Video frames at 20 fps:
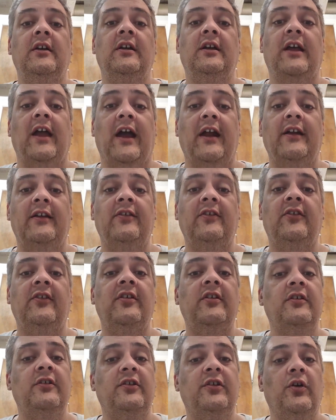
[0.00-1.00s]
guidance,
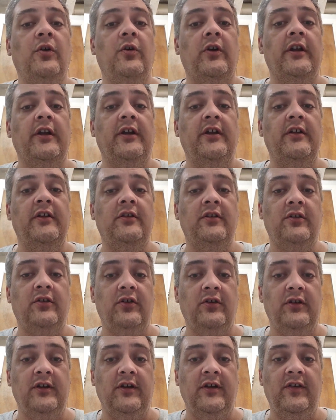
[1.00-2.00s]
glory,
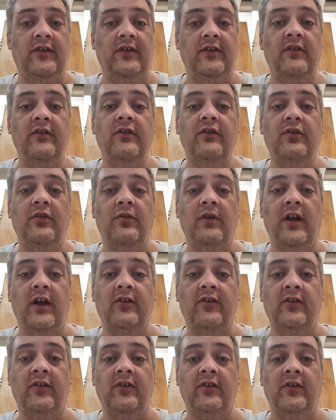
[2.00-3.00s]
goodness,
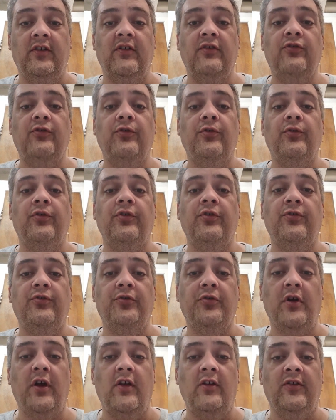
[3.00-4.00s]
corrections, truth and
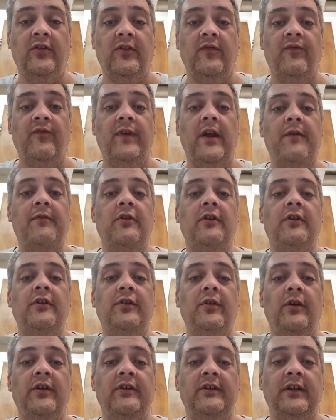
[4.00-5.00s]
trust, favor and
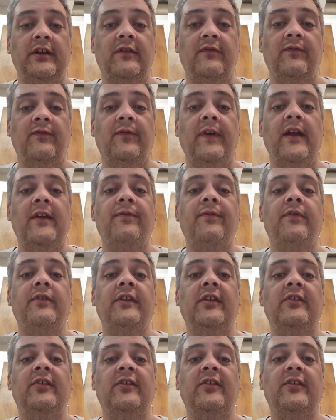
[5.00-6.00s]
anointing,
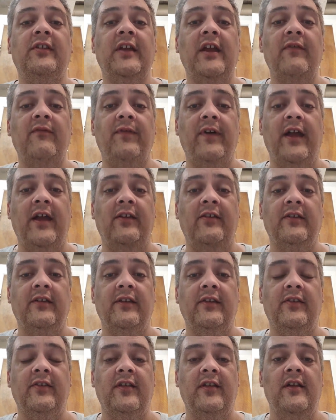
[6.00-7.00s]
faithfulness and steadfastness,